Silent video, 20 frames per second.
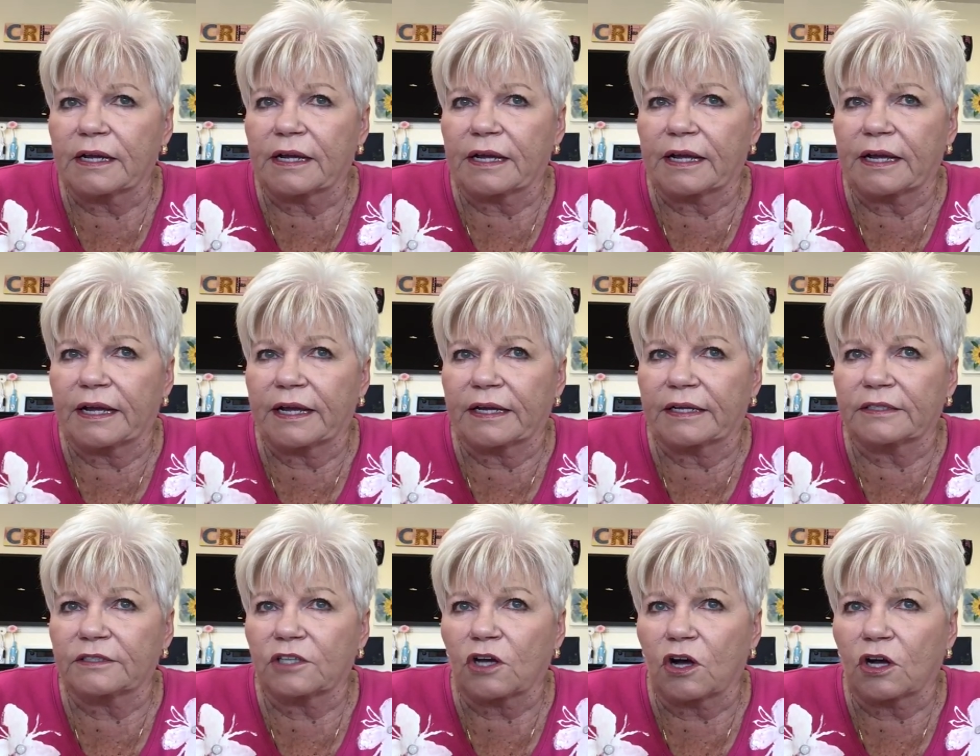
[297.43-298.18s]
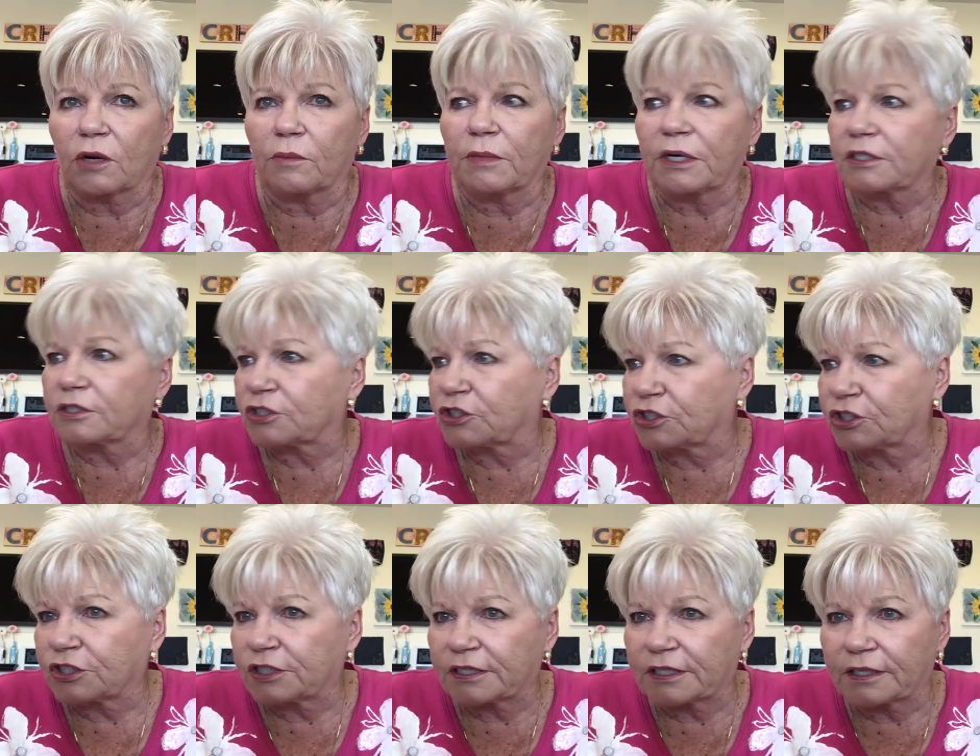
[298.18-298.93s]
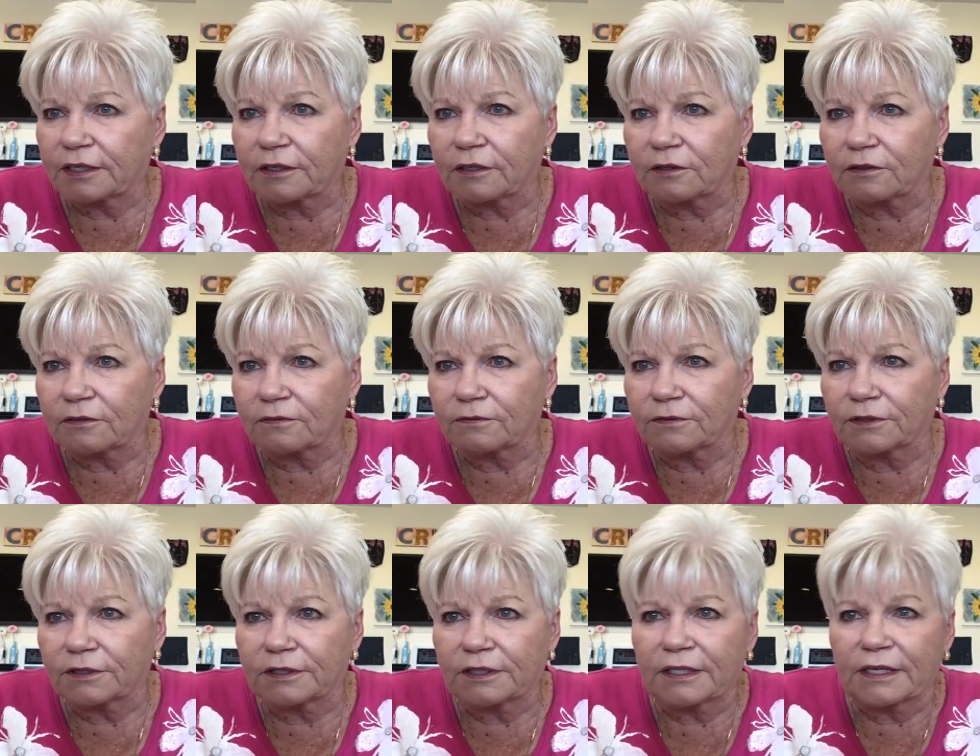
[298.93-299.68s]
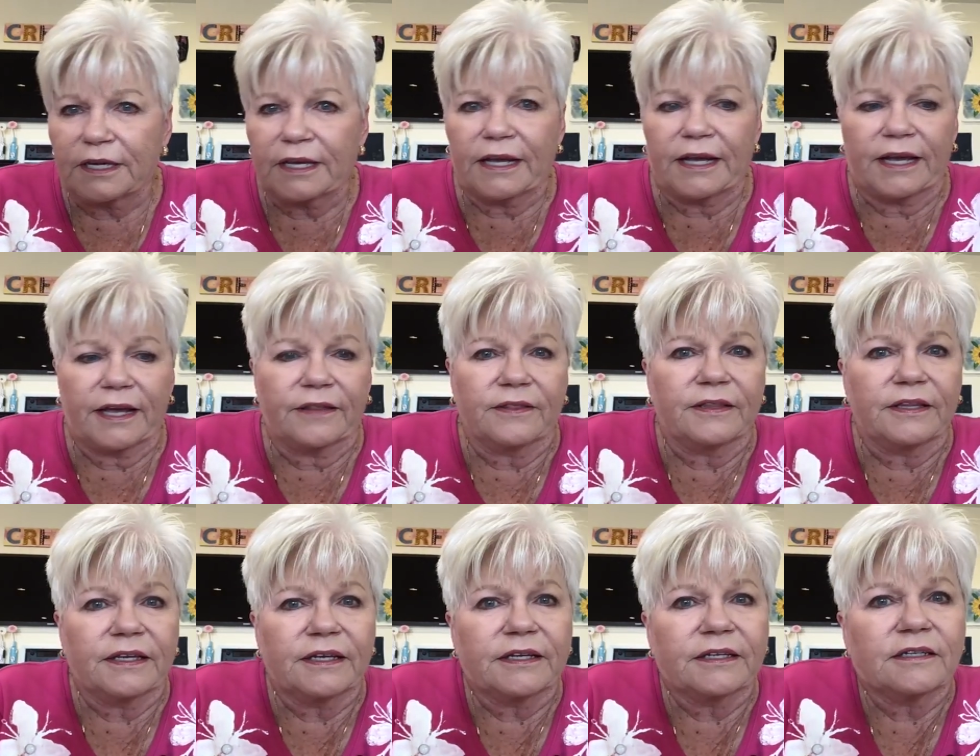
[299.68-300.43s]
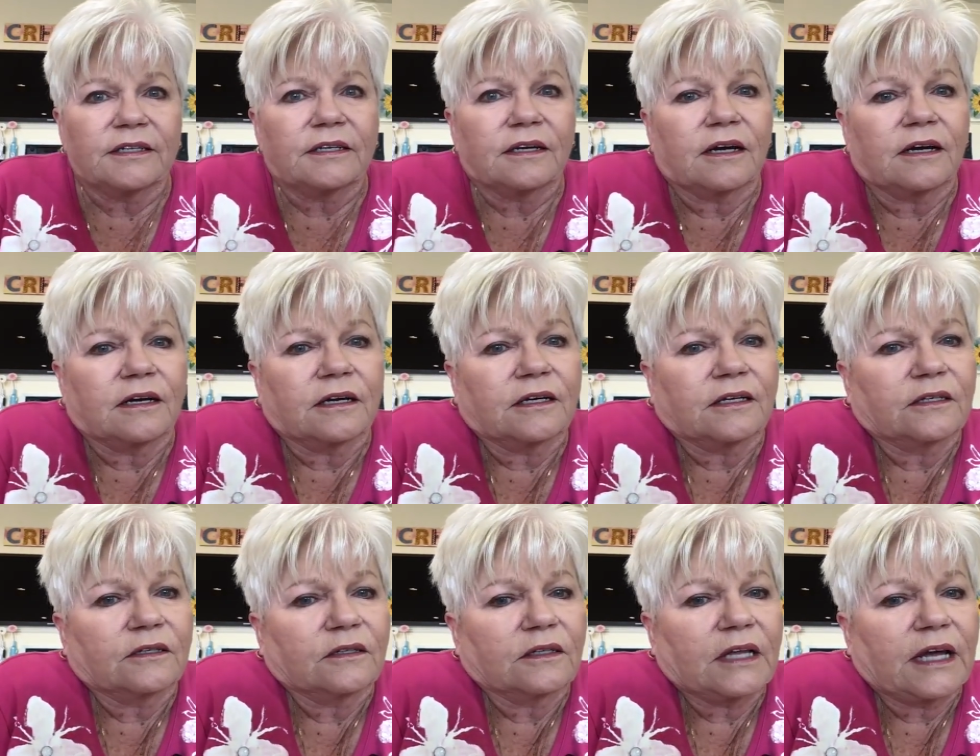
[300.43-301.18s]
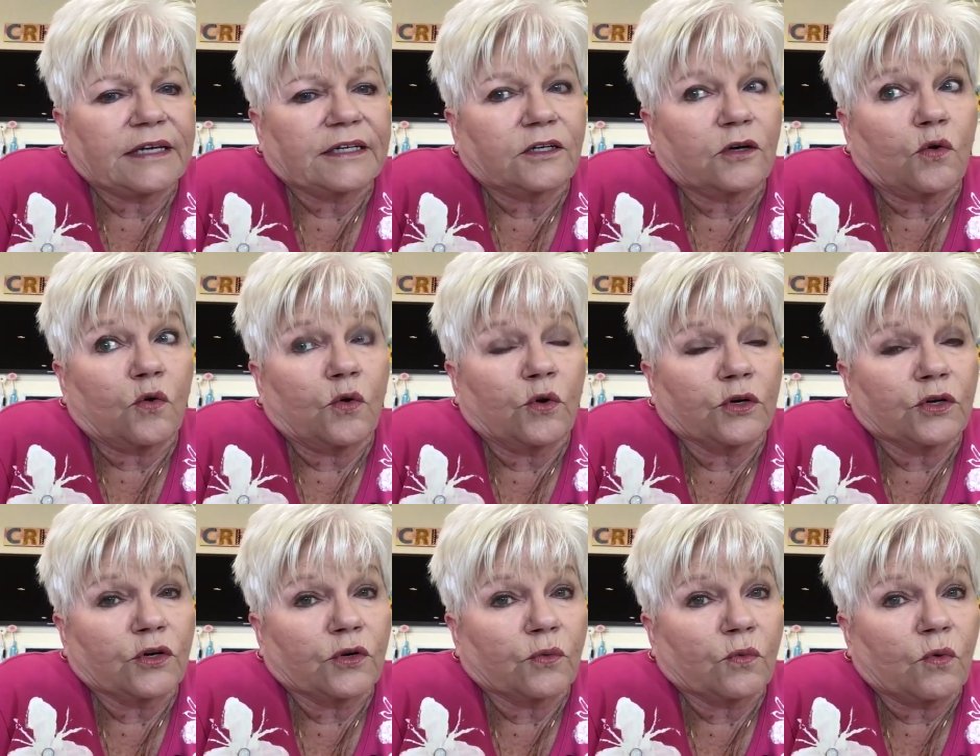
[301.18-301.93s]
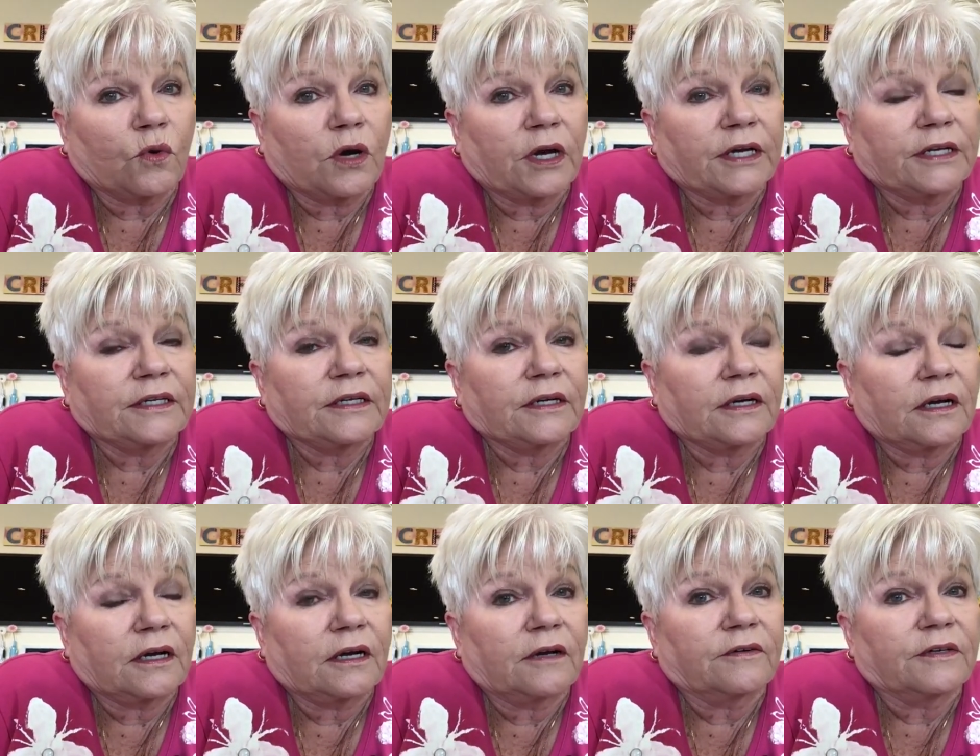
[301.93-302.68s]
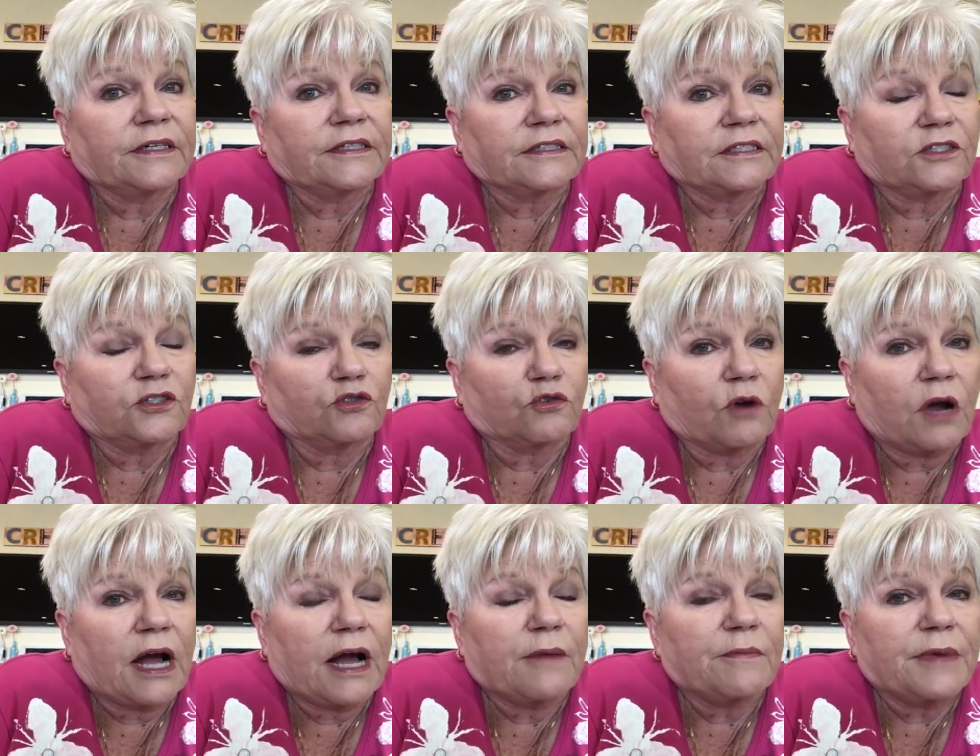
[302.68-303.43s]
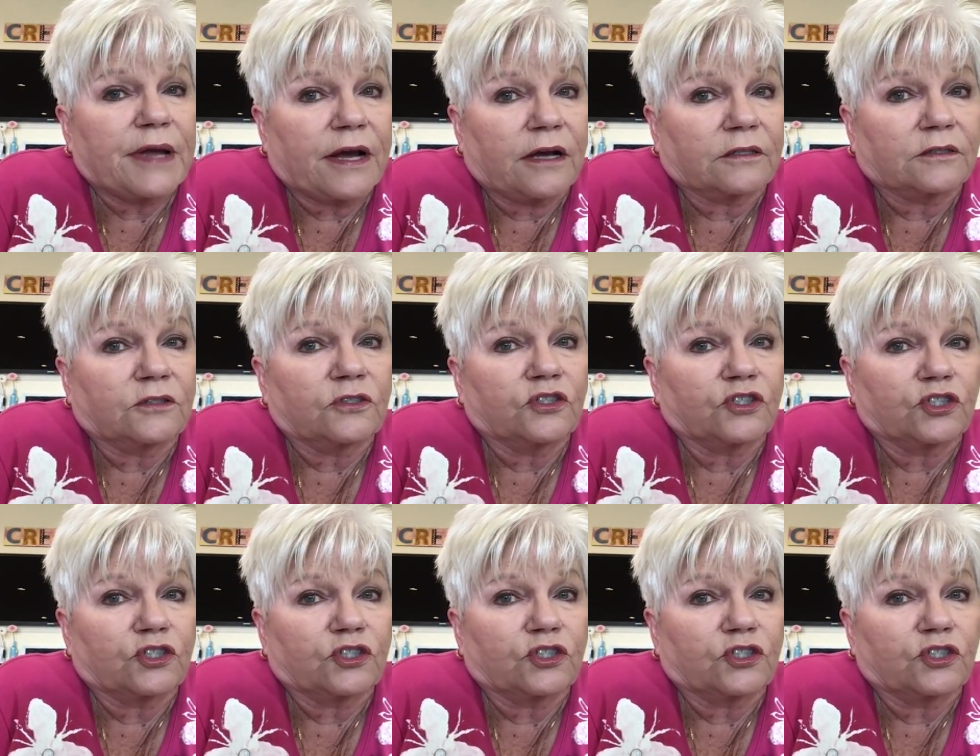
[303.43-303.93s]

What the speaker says: and talk amongst yourselves. And then like order one, it's a Tri-Mountain